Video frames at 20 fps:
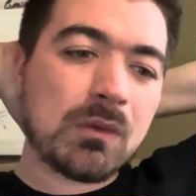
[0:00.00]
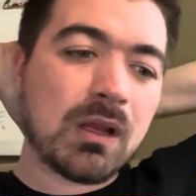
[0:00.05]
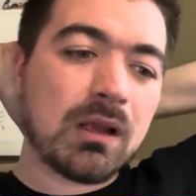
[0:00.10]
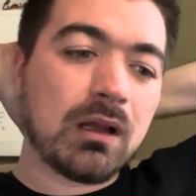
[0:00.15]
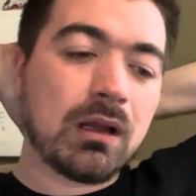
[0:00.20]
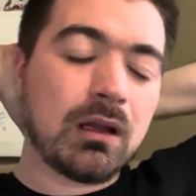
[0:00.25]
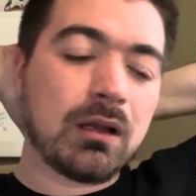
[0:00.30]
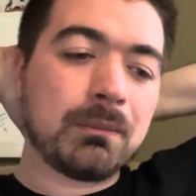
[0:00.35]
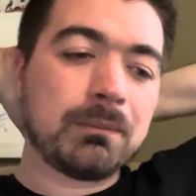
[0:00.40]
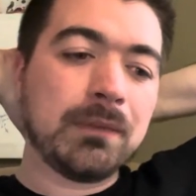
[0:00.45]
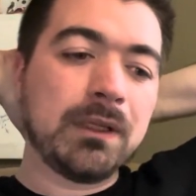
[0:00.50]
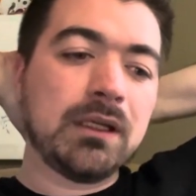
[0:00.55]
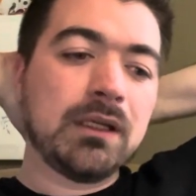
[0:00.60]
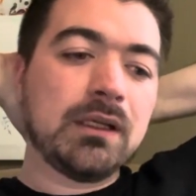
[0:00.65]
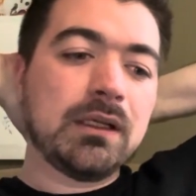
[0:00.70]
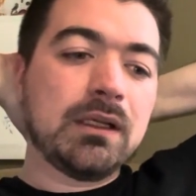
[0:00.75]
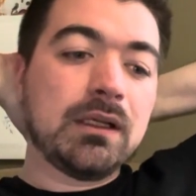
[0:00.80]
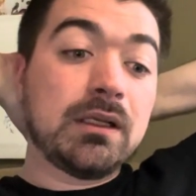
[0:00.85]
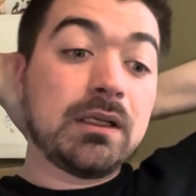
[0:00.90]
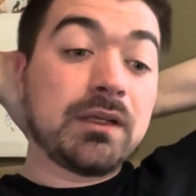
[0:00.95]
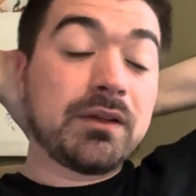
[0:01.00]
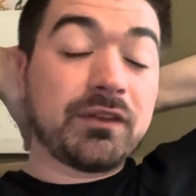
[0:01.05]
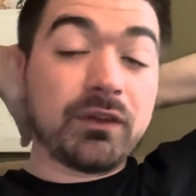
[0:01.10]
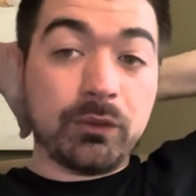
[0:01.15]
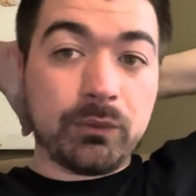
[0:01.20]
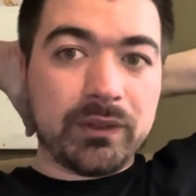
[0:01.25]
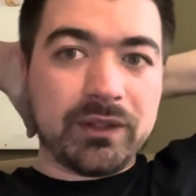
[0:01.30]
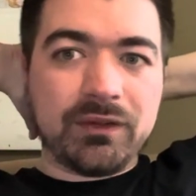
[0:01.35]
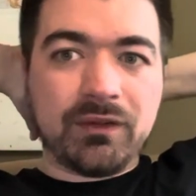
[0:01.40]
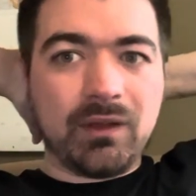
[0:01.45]
Um,
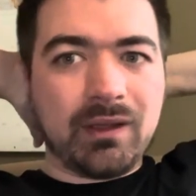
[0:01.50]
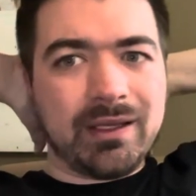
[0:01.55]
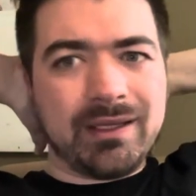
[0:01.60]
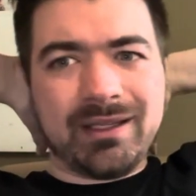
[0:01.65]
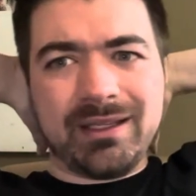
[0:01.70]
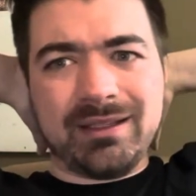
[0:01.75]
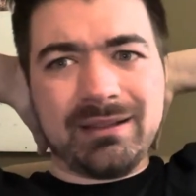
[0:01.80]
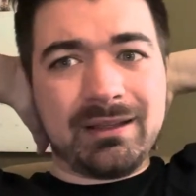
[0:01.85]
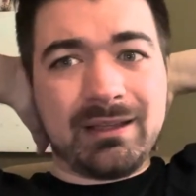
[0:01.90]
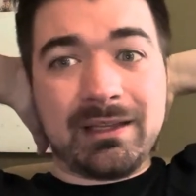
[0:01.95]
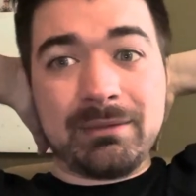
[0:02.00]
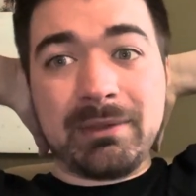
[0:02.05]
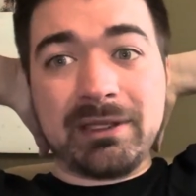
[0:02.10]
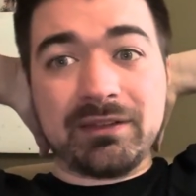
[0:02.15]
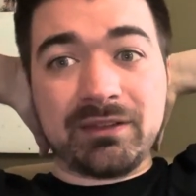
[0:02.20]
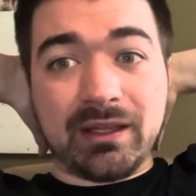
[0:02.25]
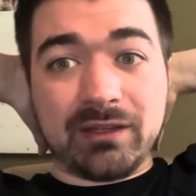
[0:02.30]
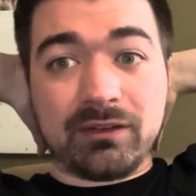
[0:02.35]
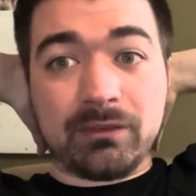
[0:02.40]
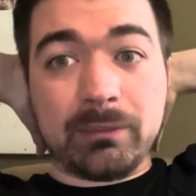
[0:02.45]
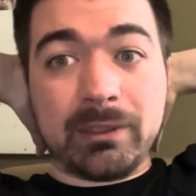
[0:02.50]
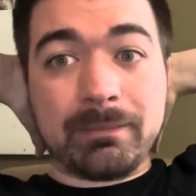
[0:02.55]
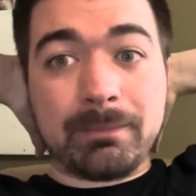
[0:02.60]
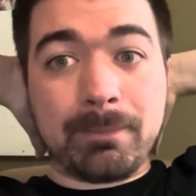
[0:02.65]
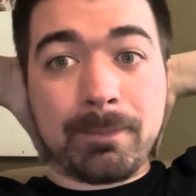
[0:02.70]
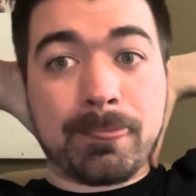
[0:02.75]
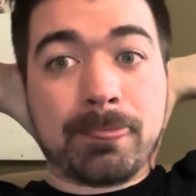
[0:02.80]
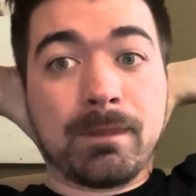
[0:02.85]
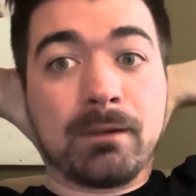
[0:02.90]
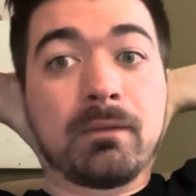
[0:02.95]
so it's like it, it makes sense to me,
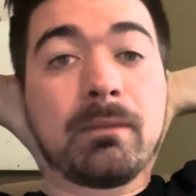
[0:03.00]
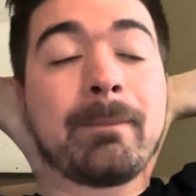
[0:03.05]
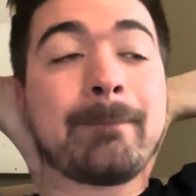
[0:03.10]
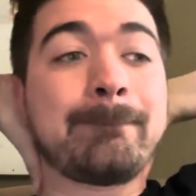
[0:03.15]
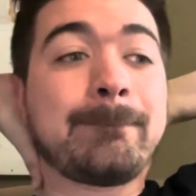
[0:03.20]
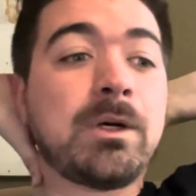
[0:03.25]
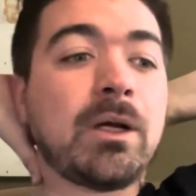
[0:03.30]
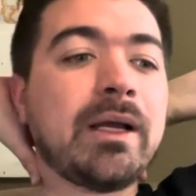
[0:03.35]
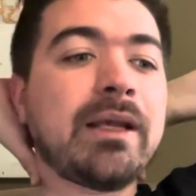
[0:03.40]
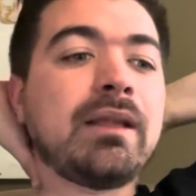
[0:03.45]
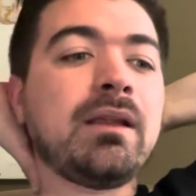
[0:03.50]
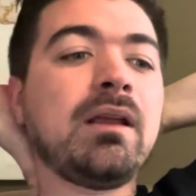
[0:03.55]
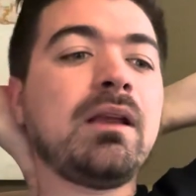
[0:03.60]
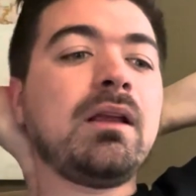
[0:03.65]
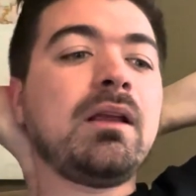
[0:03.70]
but